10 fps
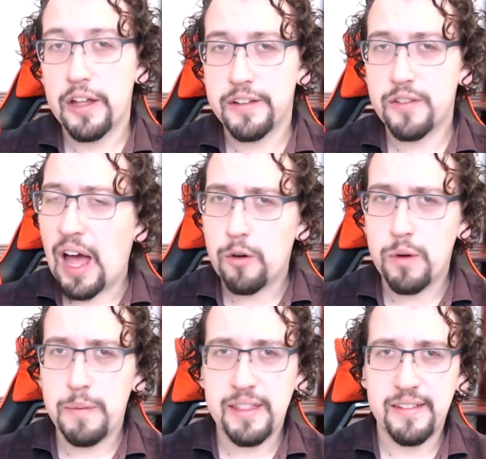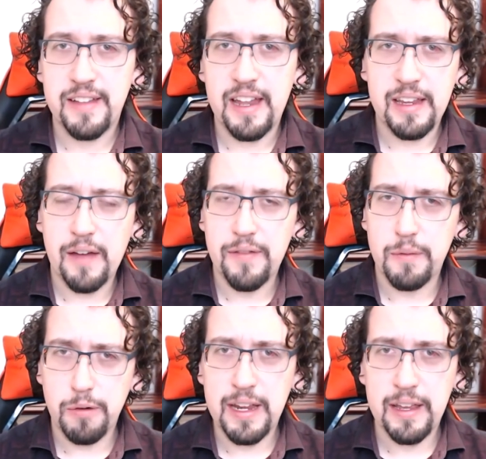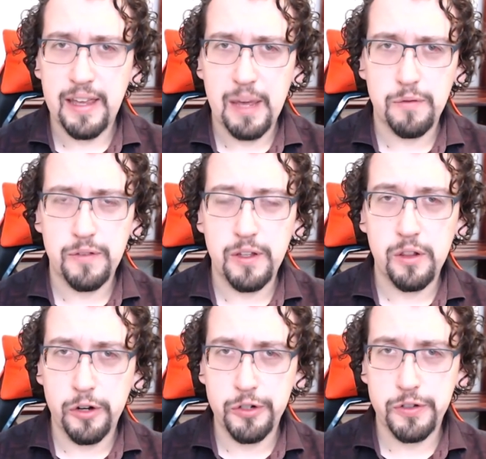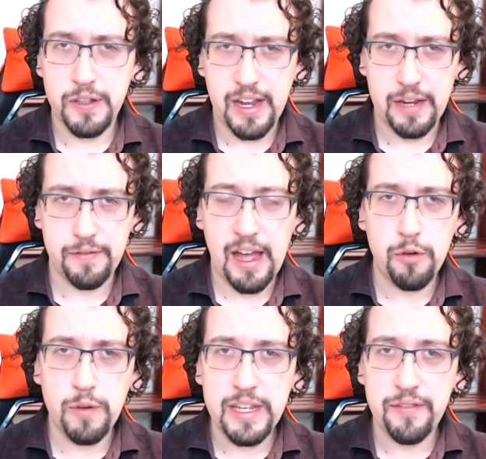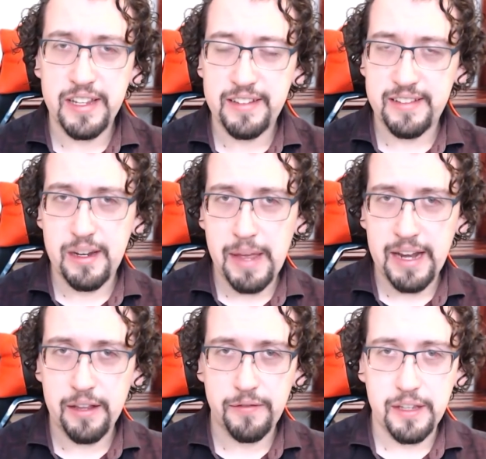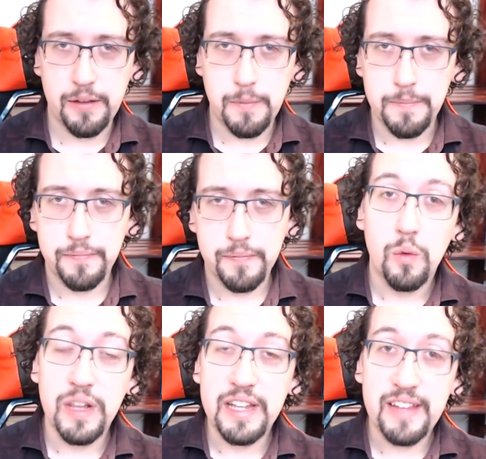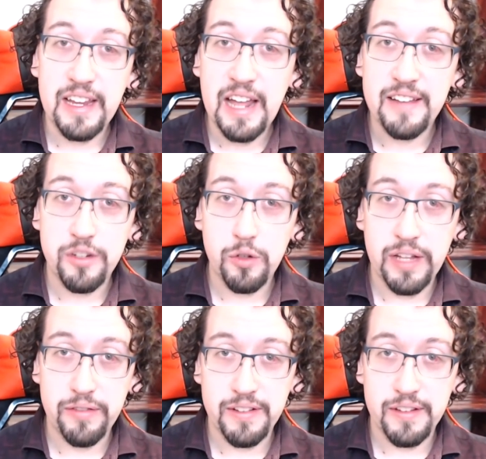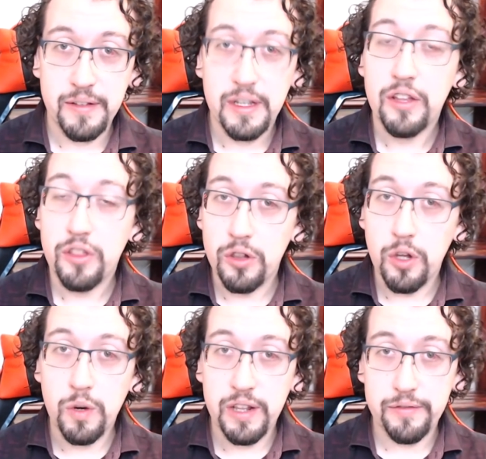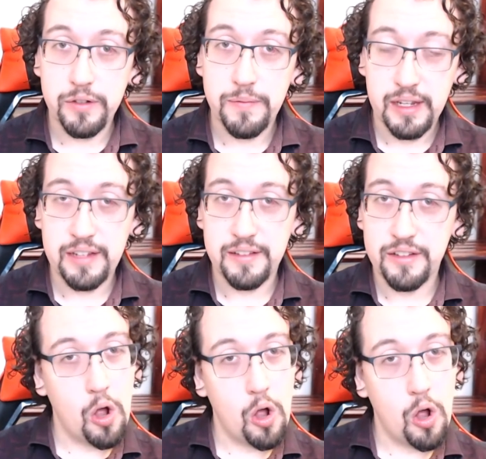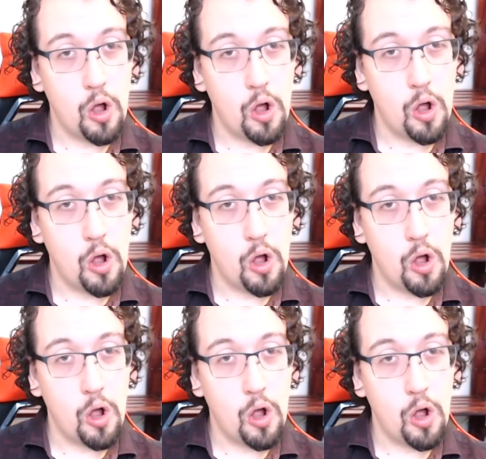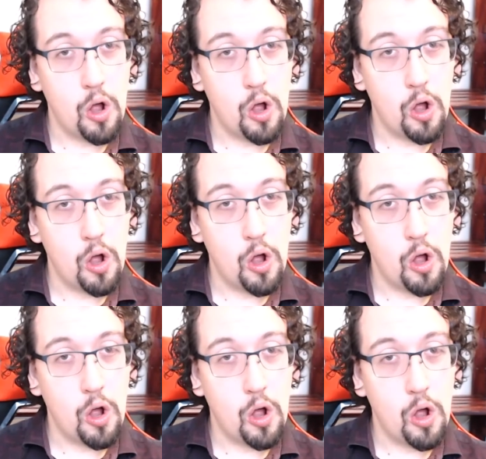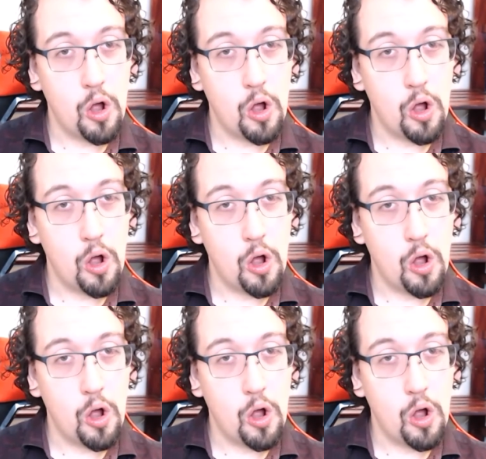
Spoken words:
So how do we make the setting of the brigand camp feel larger than life? How do we give it a cinematic feel? Well, let's say it has two levels. The lower level is surrounded by a fence of spiked poles. And of